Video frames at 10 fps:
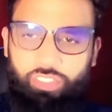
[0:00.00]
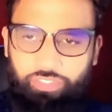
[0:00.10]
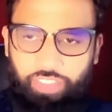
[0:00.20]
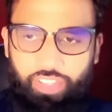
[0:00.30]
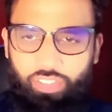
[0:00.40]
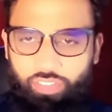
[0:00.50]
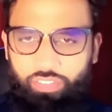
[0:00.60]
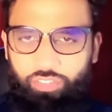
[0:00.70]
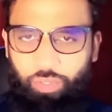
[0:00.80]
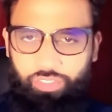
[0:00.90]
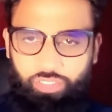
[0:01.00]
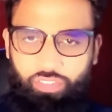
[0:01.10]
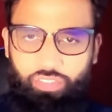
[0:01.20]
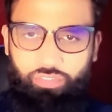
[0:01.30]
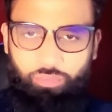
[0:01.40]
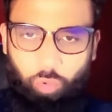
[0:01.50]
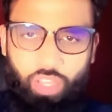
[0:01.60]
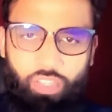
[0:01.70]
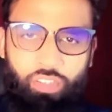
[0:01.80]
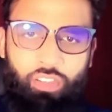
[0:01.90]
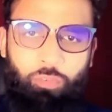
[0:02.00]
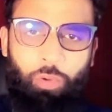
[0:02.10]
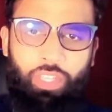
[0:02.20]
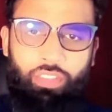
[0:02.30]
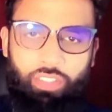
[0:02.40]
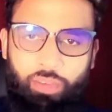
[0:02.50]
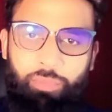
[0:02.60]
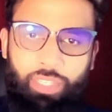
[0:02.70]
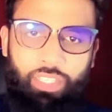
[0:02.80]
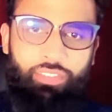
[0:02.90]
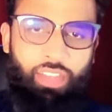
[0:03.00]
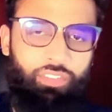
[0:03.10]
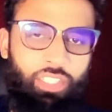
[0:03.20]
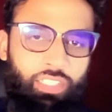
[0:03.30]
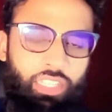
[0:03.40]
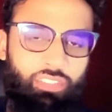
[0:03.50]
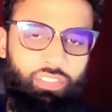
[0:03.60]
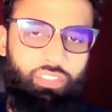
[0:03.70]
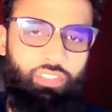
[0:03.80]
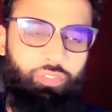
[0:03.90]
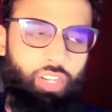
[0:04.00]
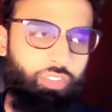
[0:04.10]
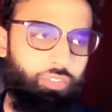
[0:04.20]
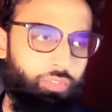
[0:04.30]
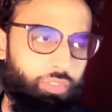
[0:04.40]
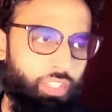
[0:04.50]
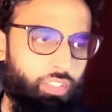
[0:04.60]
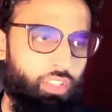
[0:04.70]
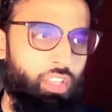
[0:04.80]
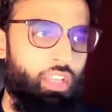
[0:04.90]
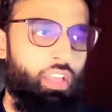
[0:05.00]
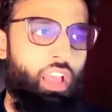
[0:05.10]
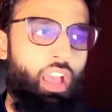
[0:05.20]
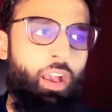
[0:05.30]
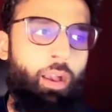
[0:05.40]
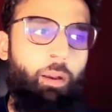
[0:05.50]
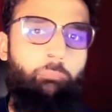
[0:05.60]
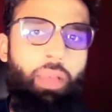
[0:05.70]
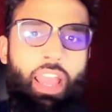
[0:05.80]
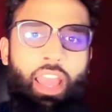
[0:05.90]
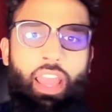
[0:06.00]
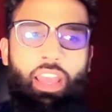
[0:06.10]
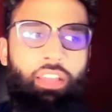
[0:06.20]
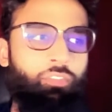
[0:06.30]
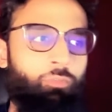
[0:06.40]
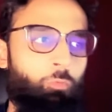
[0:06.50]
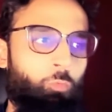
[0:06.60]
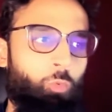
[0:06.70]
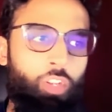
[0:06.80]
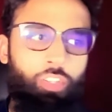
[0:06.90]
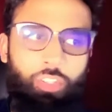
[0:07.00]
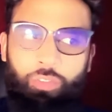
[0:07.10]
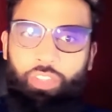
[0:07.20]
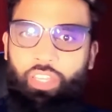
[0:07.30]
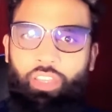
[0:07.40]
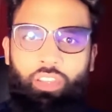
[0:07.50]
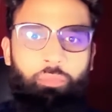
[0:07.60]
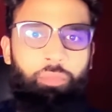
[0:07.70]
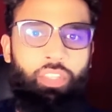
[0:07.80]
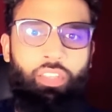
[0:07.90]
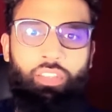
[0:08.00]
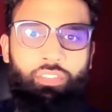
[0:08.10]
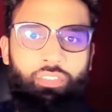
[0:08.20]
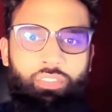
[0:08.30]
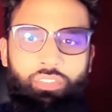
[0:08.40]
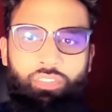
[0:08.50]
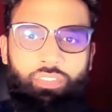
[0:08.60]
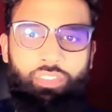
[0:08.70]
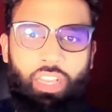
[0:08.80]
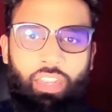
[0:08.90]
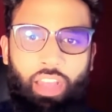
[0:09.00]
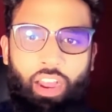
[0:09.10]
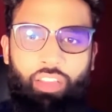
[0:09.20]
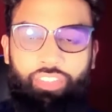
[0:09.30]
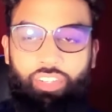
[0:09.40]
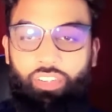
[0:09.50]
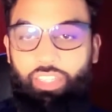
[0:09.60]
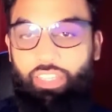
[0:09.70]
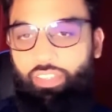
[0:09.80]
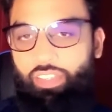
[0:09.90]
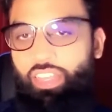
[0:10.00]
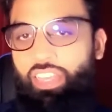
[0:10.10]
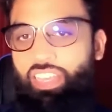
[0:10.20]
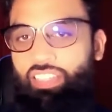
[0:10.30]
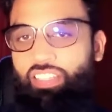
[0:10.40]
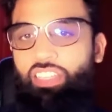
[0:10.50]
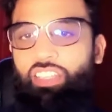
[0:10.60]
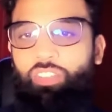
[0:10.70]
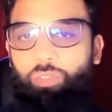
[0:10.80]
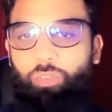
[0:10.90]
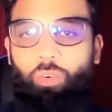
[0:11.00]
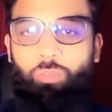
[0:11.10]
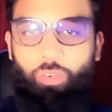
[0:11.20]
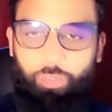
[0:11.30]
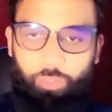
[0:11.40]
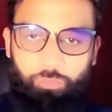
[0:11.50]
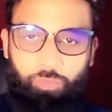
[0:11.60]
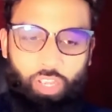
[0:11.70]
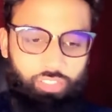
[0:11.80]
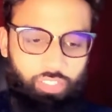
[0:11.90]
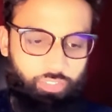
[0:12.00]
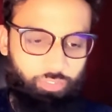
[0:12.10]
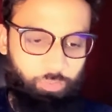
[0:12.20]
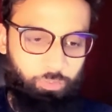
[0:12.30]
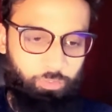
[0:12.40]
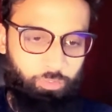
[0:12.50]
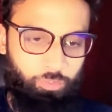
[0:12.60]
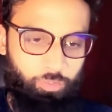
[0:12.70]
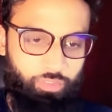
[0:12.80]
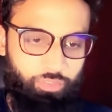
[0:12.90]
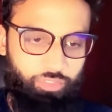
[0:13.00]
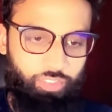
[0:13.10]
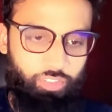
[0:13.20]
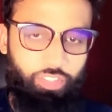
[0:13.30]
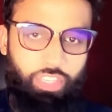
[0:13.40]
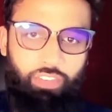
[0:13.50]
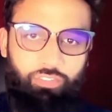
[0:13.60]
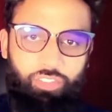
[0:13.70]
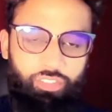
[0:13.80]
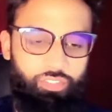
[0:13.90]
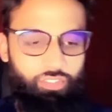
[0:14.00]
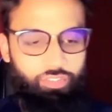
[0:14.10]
fail? Question one, when companies have the intention and they try to do it. And what do you think companies that are like intending to go for those projects should sort of look at first?